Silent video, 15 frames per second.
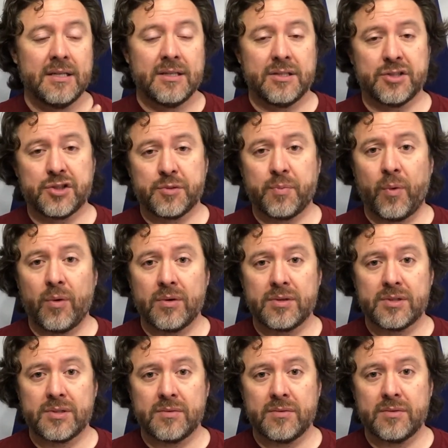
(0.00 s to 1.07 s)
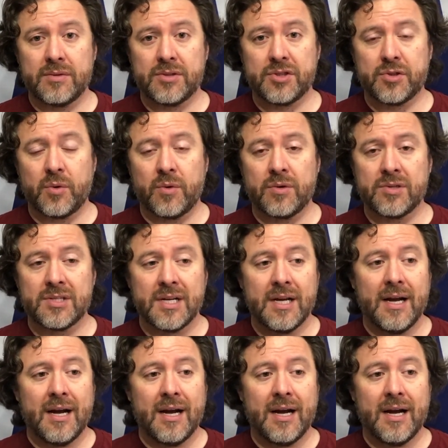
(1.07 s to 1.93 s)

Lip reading: the sports stores